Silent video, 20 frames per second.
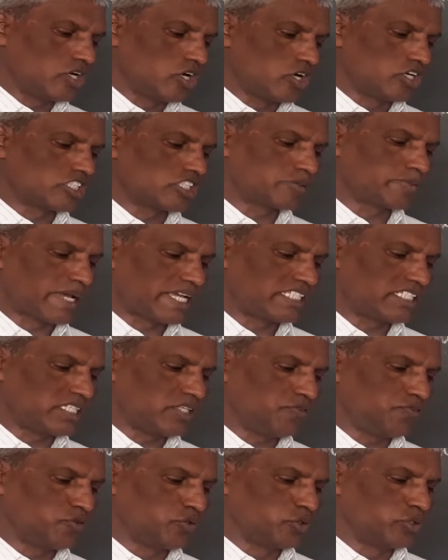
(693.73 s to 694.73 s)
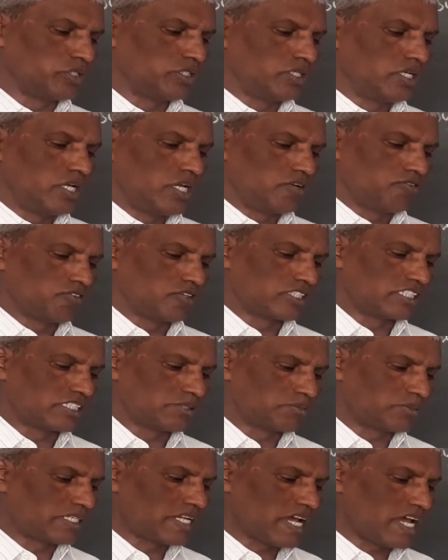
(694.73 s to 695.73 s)
or spicy food for
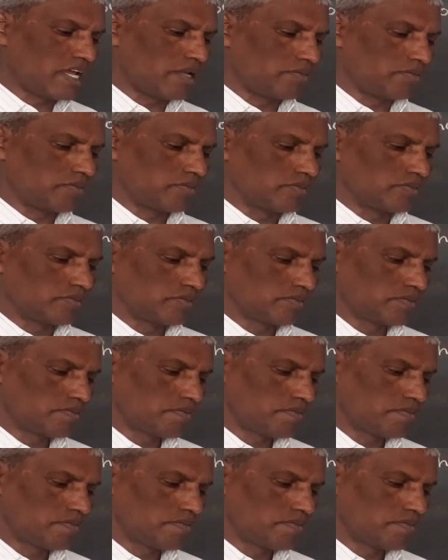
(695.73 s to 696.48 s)
some time.